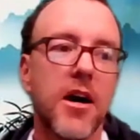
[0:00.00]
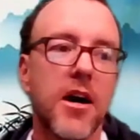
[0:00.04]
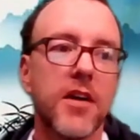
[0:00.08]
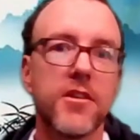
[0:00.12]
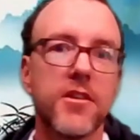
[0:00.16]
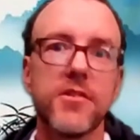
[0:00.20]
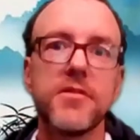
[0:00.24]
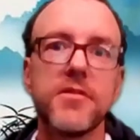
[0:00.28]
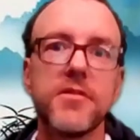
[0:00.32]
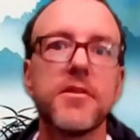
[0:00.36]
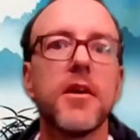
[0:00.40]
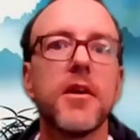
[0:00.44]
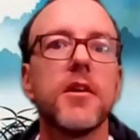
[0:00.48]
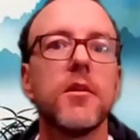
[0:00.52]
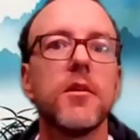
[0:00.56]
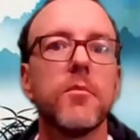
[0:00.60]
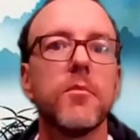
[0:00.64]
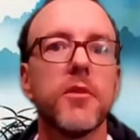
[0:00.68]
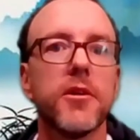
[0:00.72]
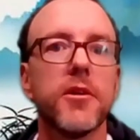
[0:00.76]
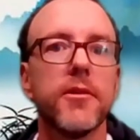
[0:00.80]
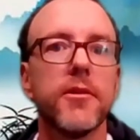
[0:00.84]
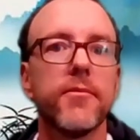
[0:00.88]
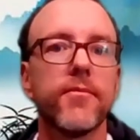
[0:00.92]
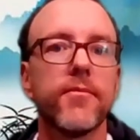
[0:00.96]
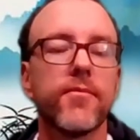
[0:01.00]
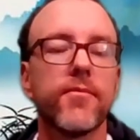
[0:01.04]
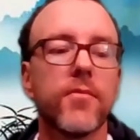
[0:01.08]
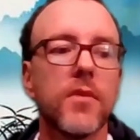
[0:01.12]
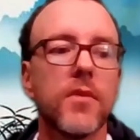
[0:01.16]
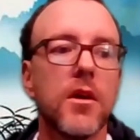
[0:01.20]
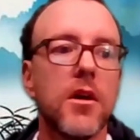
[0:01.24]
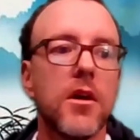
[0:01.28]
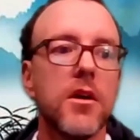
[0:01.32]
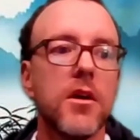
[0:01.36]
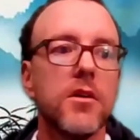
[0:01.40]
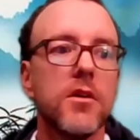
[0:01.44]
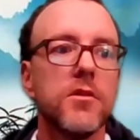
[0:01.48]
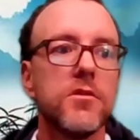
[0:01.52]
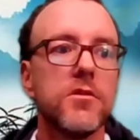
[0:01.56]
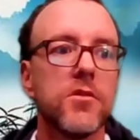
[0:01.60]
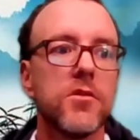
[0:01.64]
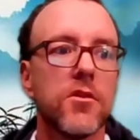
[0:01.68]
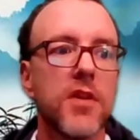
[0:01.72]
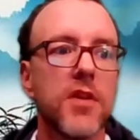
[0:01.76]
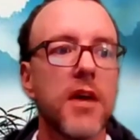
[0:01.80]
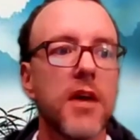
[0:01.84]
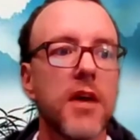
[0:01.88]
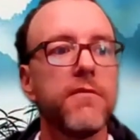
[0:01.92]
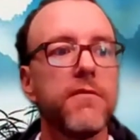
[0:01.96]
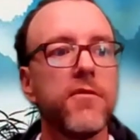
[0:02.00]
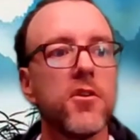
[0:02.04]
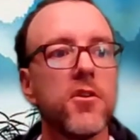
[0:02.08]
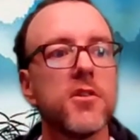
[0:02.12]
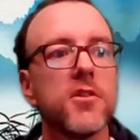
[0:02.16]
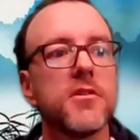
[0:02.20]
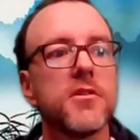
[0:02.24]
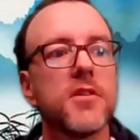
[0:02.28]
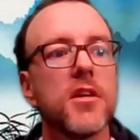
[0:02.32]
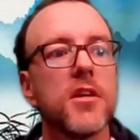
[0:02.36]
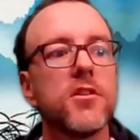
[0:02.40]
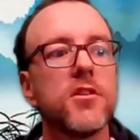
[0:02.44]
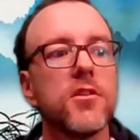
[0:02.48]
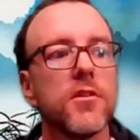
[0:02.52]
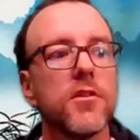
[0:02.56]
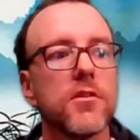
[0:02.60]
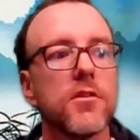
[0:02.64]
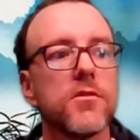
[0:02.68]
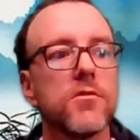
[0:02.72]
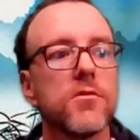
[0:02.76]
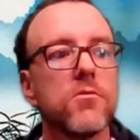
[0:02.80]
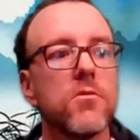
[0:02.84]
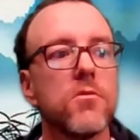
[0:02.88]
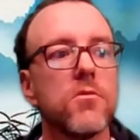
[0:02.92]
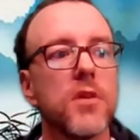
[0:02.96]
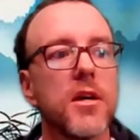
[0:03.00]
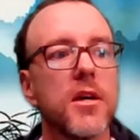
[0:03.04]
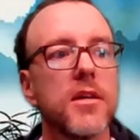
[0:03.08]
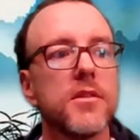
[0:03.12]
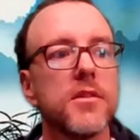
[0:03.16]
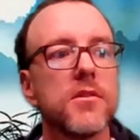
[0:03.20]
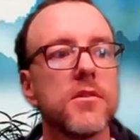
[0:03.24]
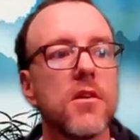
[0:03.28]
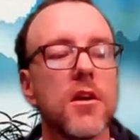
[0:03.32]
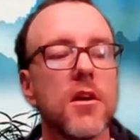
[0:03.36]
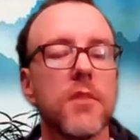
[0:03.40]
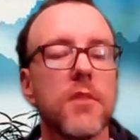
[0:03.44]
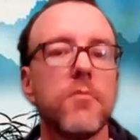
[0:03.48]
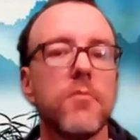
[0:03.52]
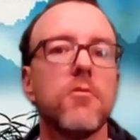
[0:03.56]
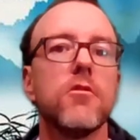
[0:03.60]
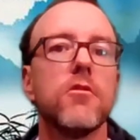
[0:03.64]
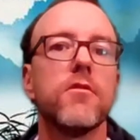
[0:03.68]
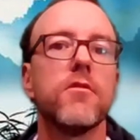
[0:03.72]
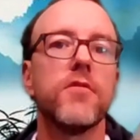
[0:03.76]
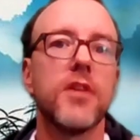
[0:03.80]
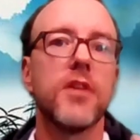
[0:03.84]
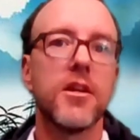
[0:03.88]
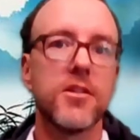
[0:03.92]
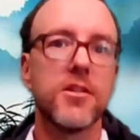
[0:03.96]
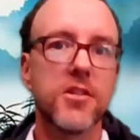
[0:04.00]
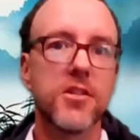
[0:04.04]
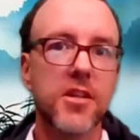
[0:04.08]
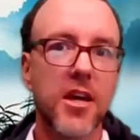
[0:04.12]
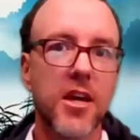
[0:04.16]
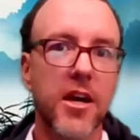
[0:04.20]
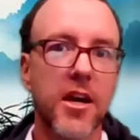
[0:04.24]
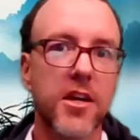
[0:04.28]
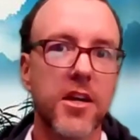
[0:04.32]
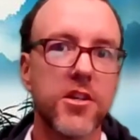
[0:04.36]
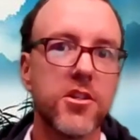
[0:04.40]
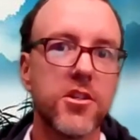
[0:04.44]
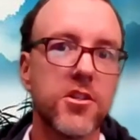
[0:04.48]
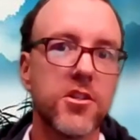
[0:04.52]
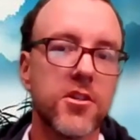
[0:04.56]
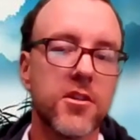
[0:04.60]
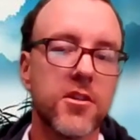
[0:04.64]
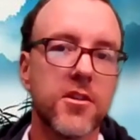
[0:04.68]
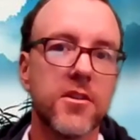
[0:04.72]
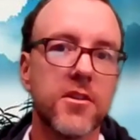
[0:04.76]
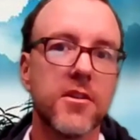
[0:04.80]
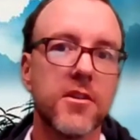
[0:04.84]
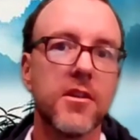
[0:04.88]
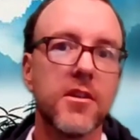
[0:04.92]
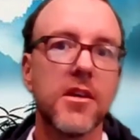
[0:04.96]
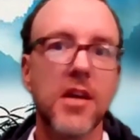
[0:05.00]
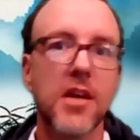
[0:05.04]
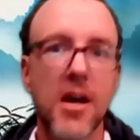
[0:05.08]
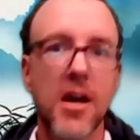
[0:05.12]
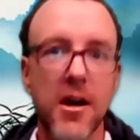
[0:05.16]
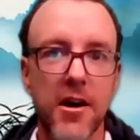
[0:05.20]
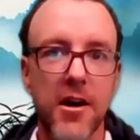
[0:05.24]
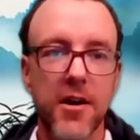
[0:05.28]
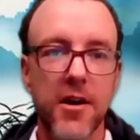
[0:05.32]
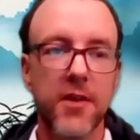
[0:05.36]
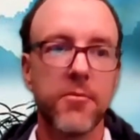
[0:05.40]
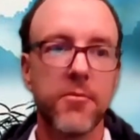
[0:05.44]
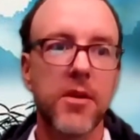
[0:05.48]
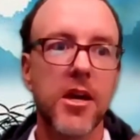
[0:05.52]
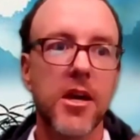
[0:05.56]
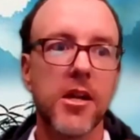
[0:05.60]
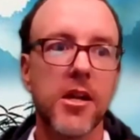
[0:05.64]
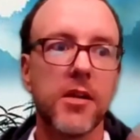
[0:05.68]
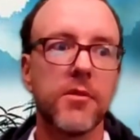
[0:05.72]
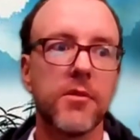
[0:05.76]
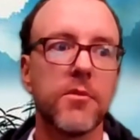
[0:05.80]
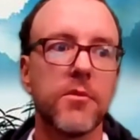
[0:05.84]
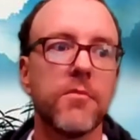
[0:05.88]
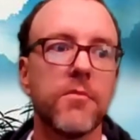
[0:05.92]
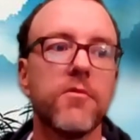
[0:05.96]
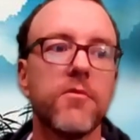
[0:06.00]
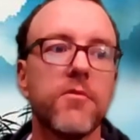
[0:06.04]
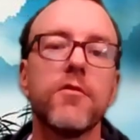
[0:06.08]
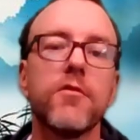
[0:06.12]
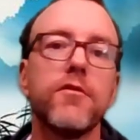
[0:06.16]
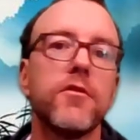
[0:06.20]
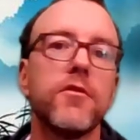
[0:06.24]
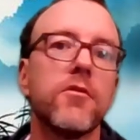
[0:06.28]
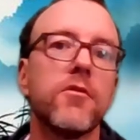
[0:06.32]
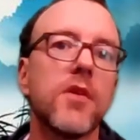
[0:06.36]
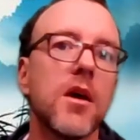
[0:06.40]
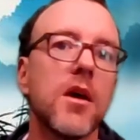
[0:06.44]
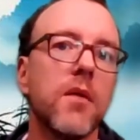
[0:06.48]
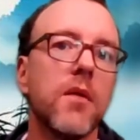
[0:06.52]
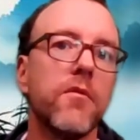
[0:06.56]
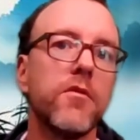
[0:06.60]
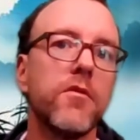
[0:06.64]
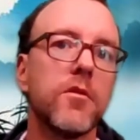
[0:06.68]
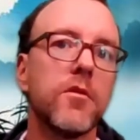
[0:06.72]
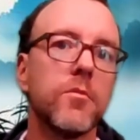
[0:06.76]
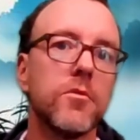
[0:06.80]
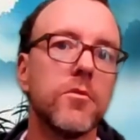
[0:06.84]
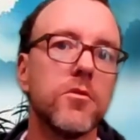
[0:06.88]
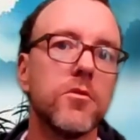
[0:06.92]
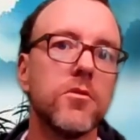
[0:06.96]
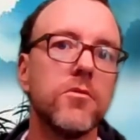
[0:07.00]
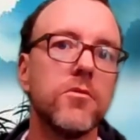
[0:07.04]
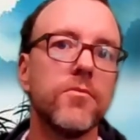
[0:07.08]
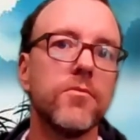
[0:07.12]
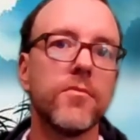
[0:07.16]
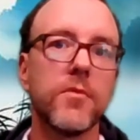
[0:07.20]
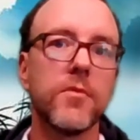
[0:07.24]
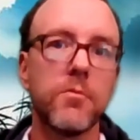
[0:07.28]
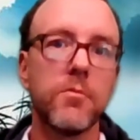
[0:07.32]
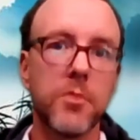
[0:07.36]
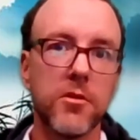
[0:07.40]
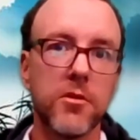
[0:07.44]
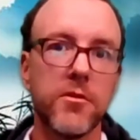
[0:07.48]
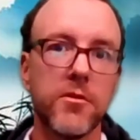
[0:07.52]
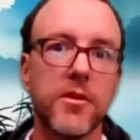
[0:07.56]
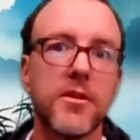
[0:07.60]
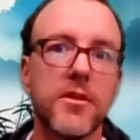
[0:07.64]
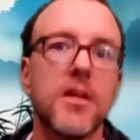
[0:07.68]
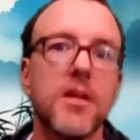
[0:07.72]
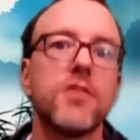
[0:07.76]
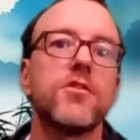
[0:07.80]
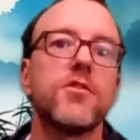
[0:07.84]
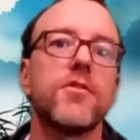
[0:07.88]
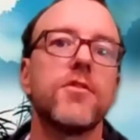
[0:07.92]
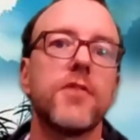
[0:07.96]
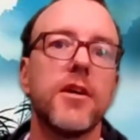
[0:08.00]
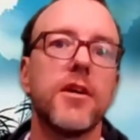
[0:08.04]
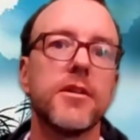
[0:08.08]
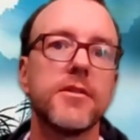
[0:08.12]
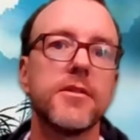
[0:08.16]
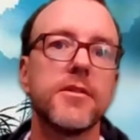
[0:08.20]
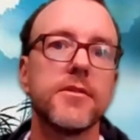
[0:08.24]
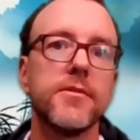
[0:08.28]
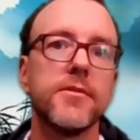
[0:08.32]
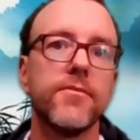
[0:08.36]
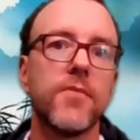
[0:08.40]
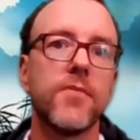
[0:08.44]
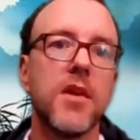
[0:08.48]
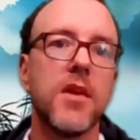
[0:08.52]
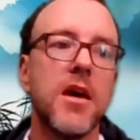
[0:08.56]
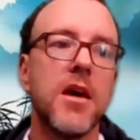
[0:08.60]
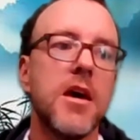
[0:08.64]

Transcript: understandably. So that first session is always kind of more of an education, um, getting them to feel comfortable, building that trust.